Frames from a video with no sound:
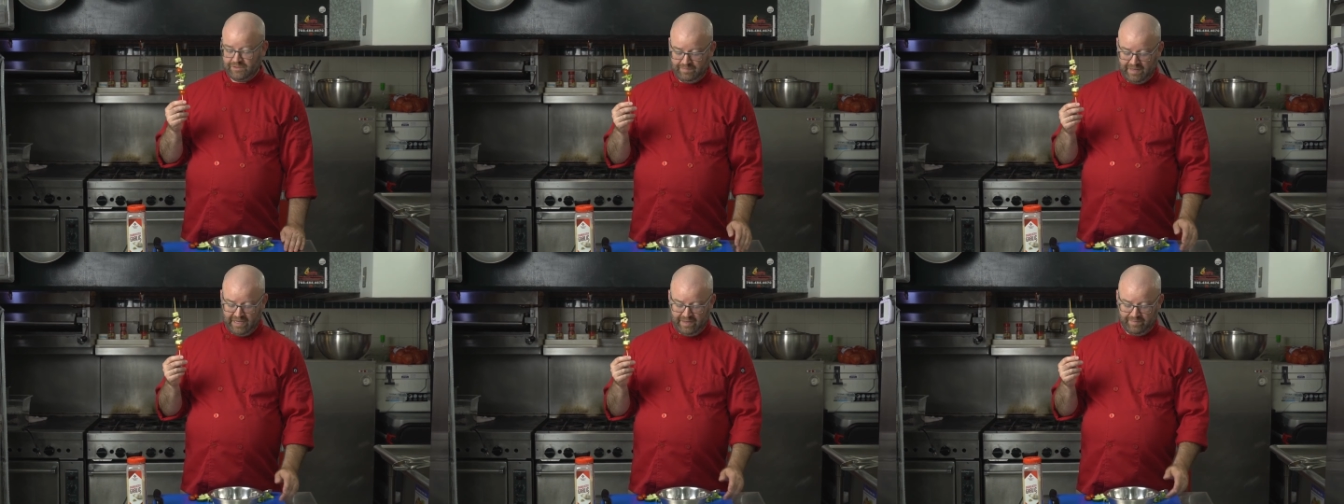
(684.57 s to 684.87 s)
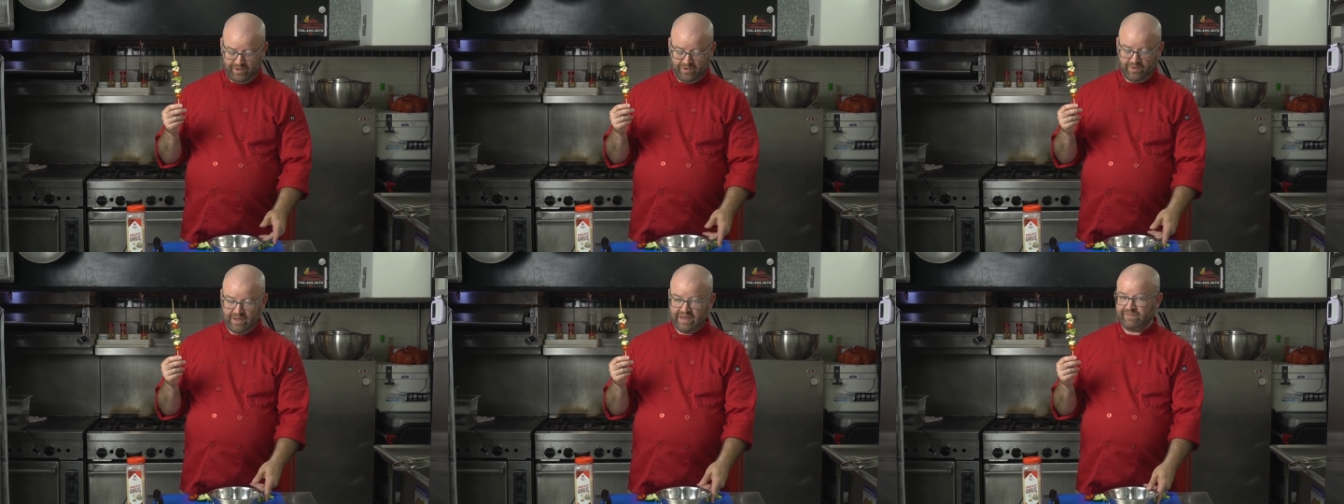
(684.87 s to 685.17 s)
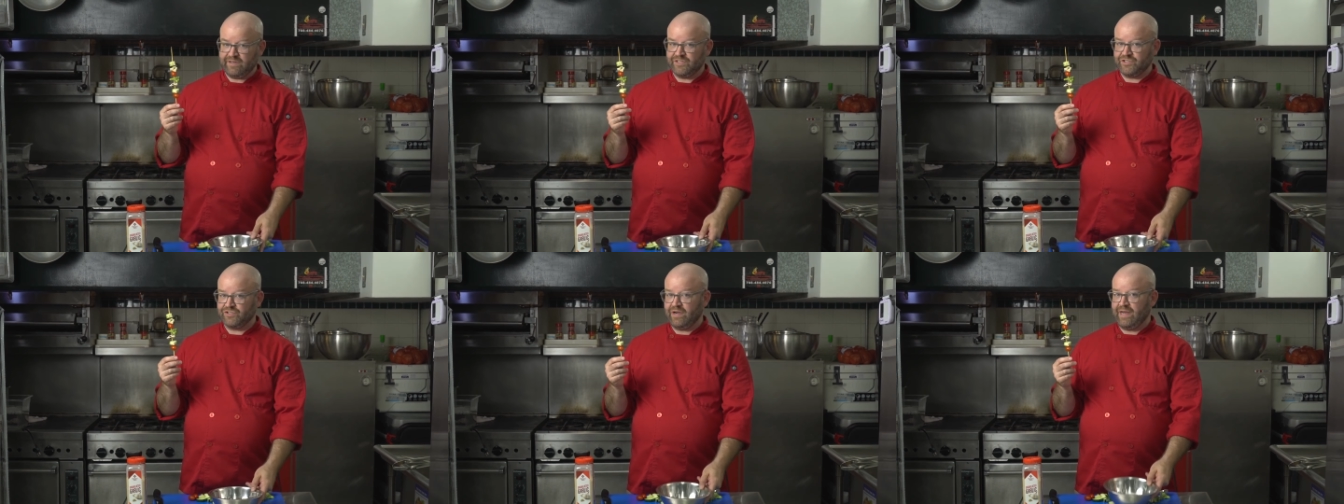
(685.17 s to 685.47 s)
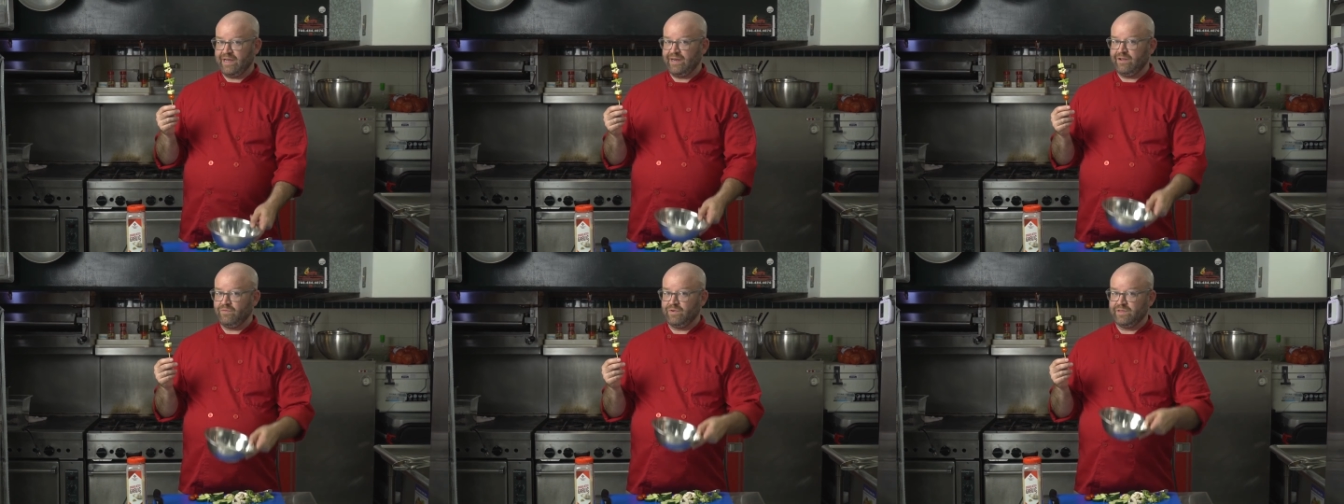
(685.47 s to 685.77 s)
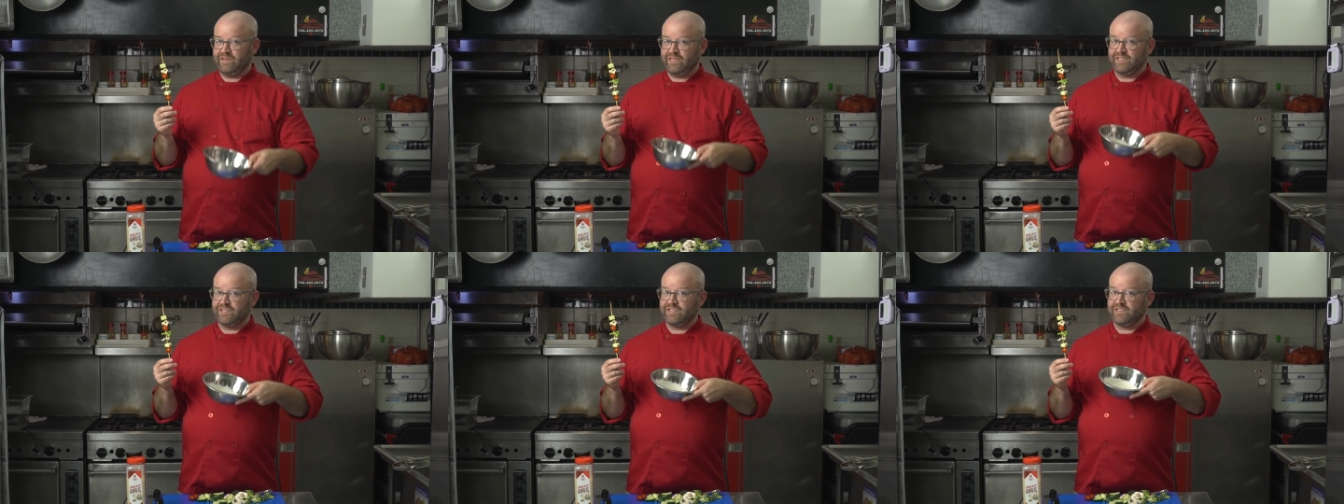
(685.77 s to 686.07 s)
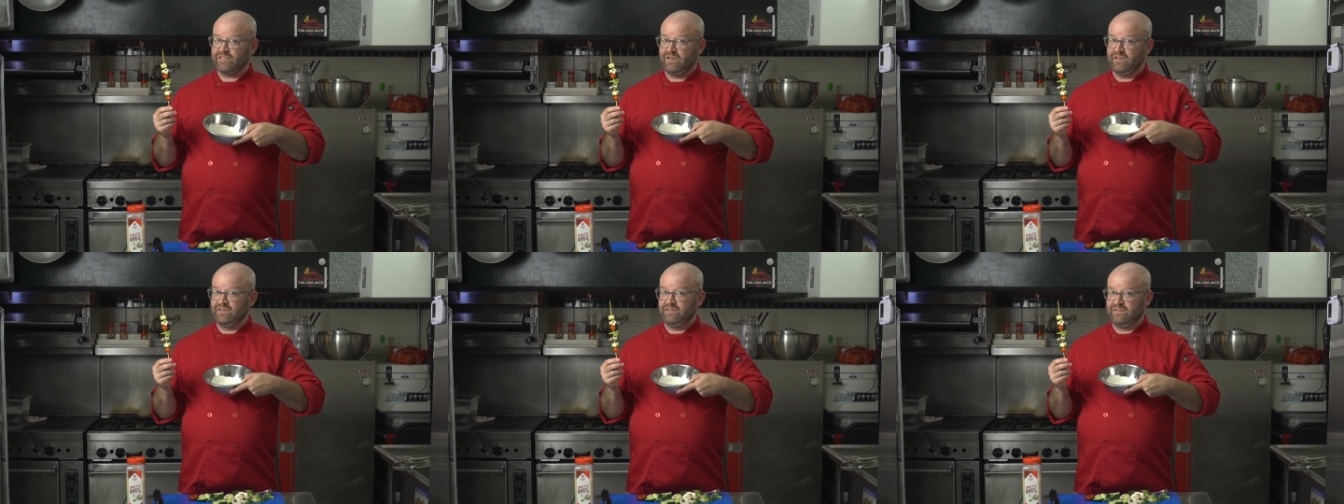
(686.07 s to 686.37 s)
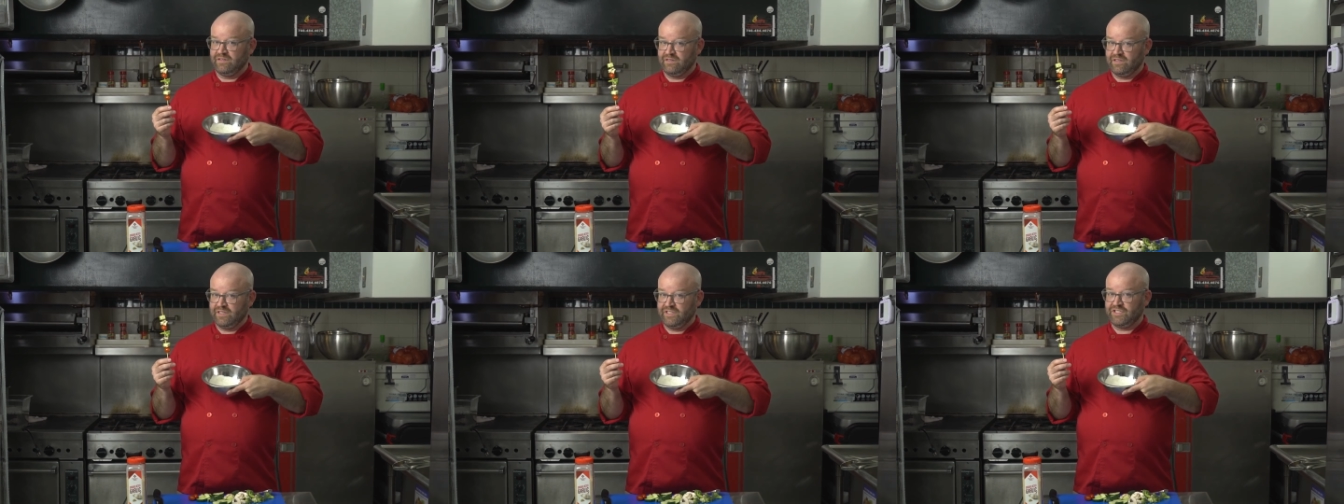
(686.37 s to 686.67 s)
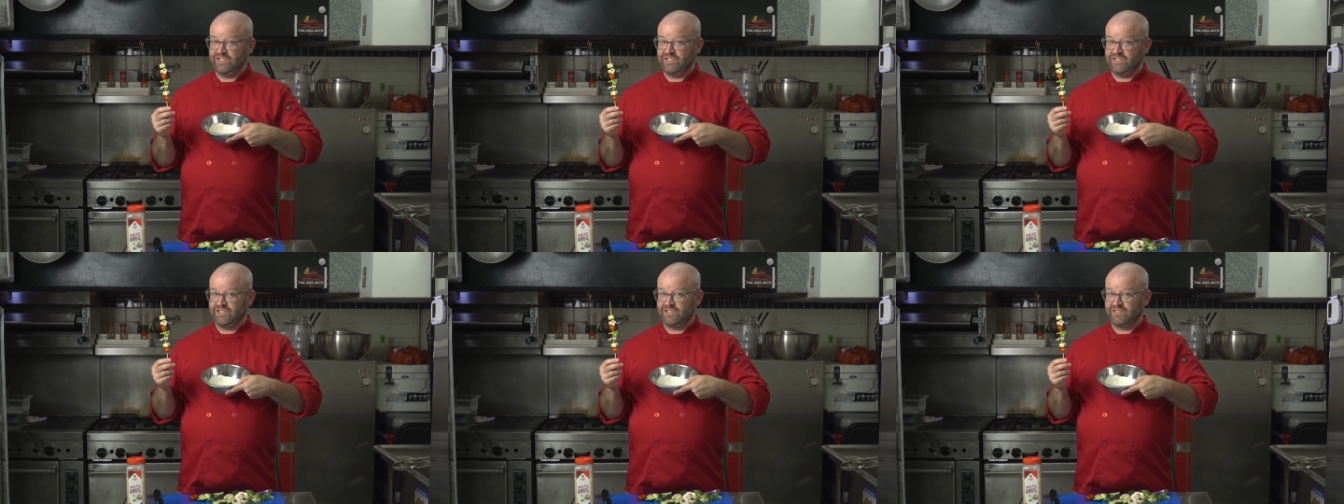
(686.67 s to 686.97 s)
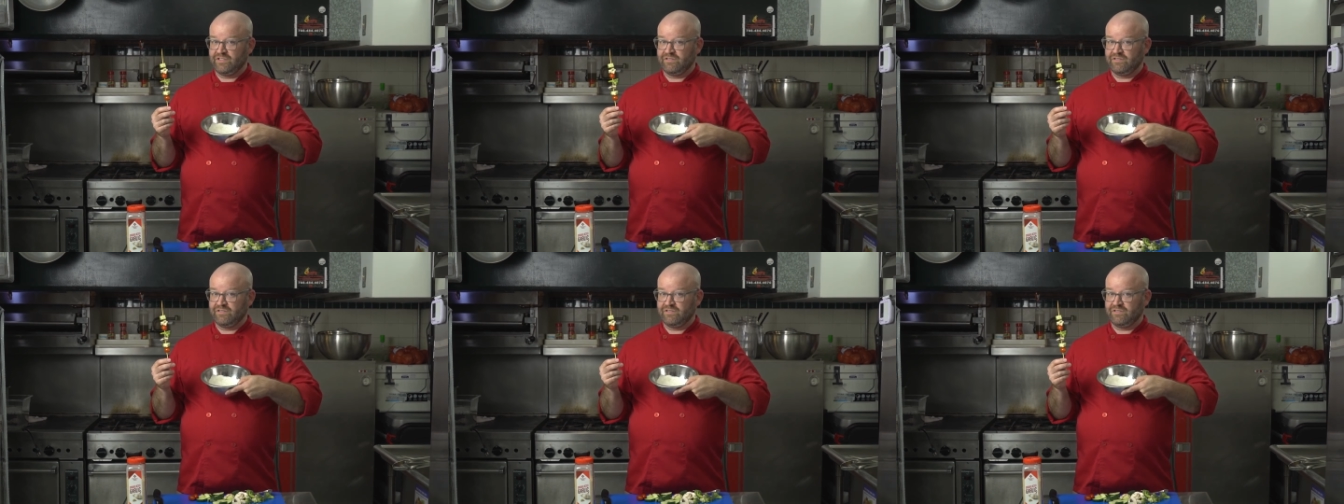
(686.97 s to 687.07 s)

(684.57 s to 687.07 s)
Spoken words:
maybe you haven't tried it with this delicious